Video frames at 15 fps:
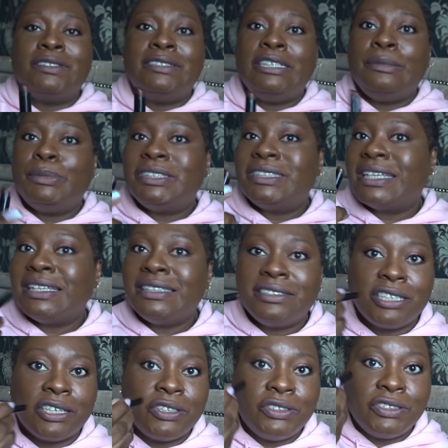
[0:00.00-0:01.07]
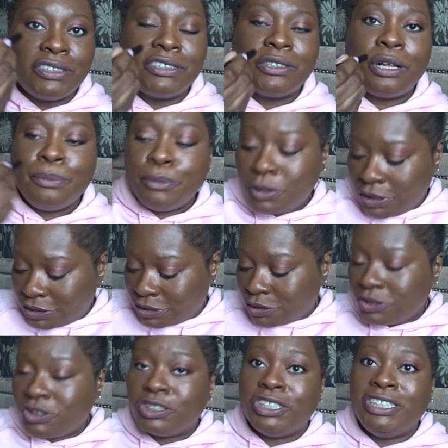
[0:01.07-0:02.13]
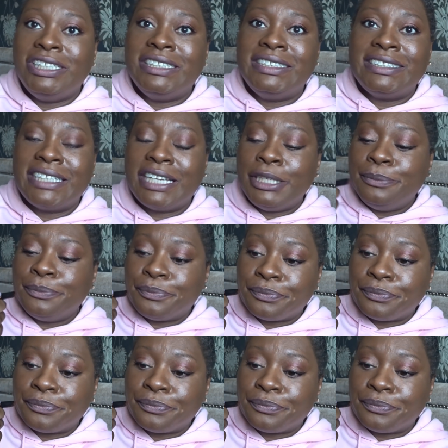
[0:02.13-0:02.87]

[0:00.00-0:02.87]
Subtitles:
deep skin tones. So I'll put this on so you can see.